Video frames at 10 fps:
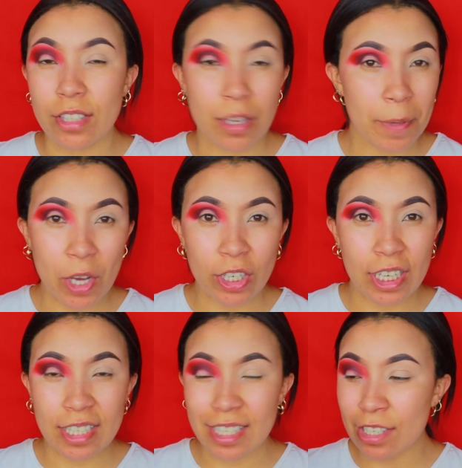To be
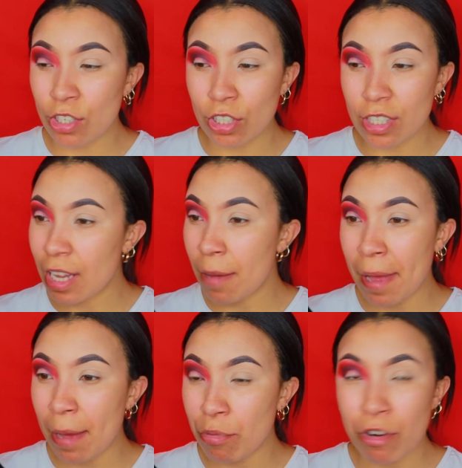honest, this look has come
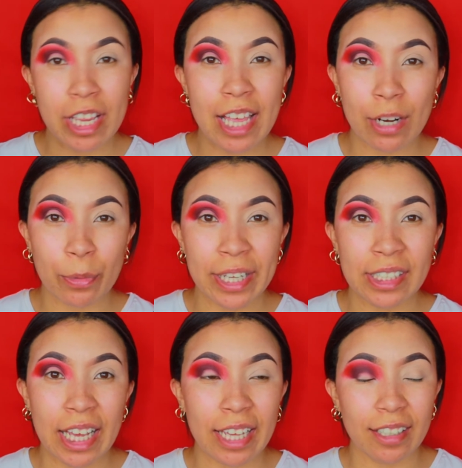out pretty
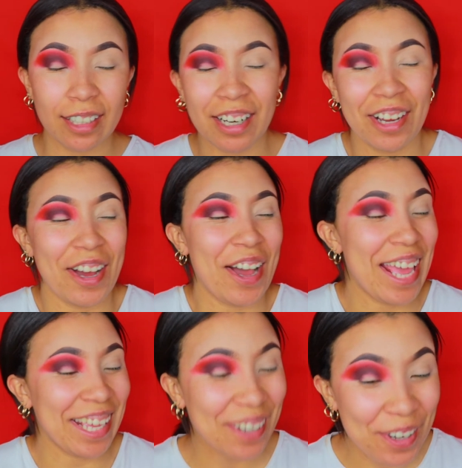Halloween-y.
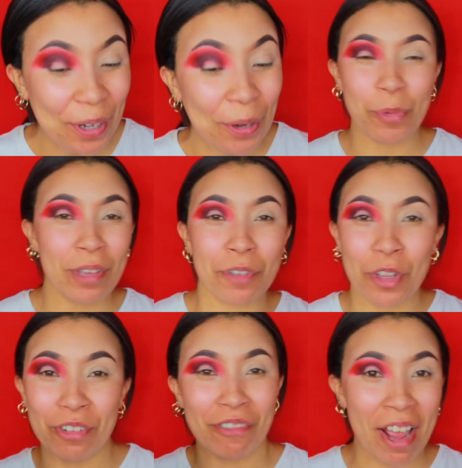Like, we've
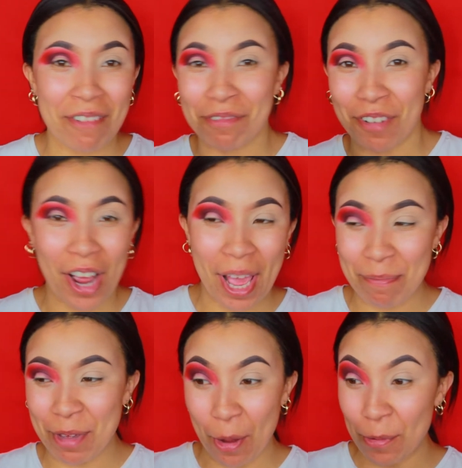got the right
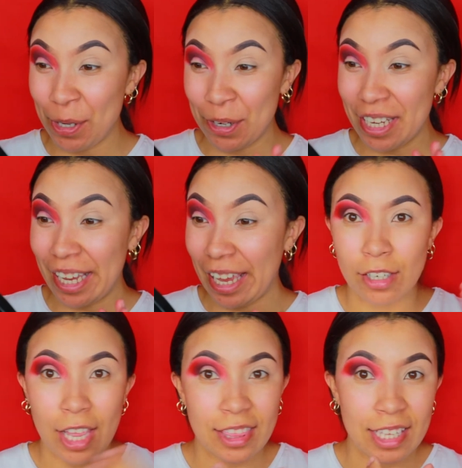vibe going on here.
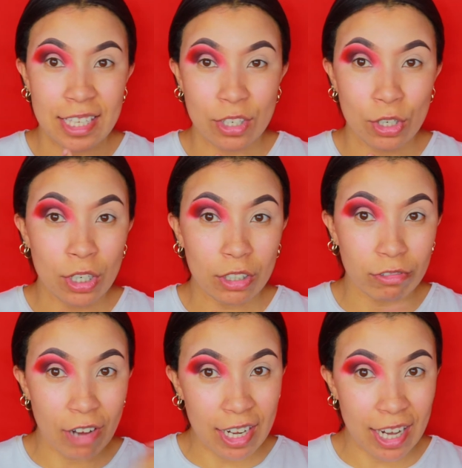Like, this look
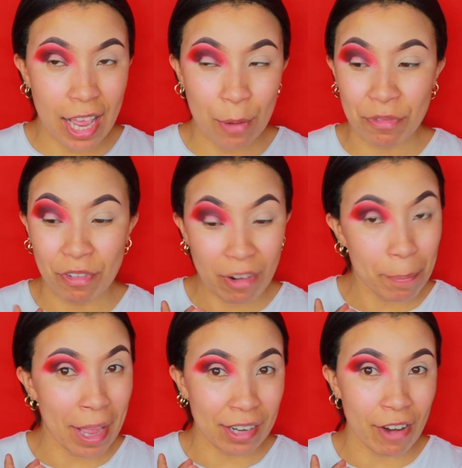right now with the red
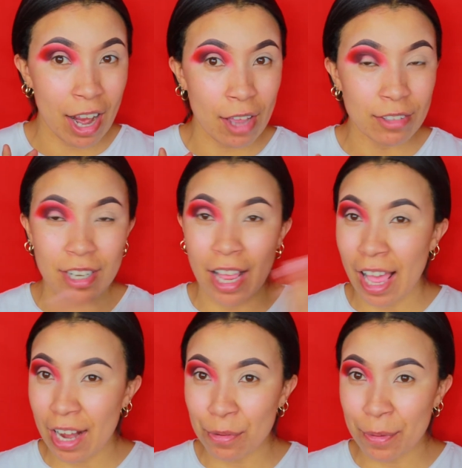background, like
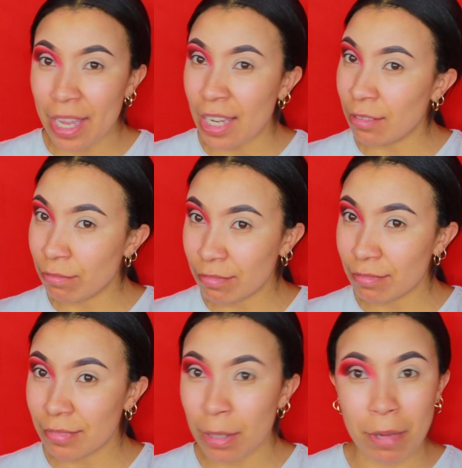Halloween,
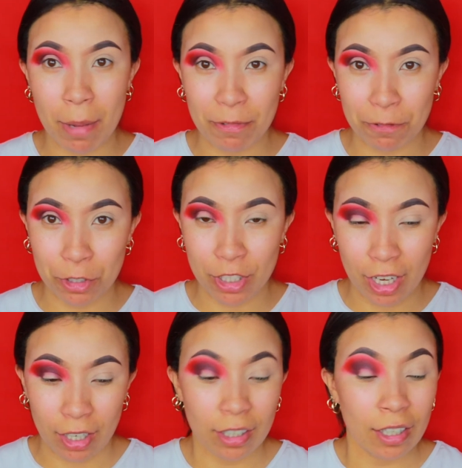I'm coming for
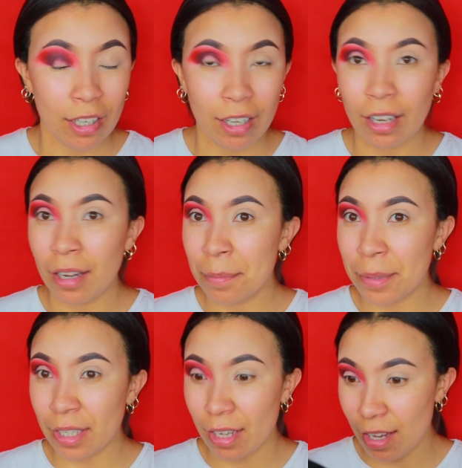ya.
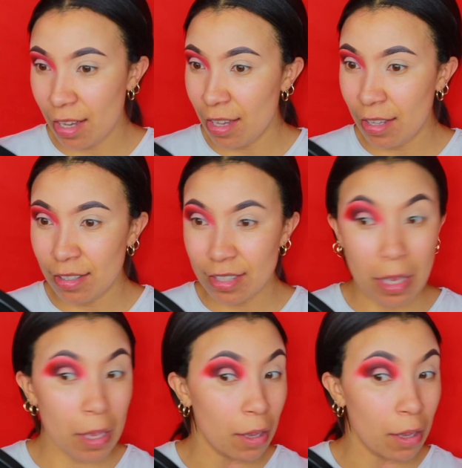Because,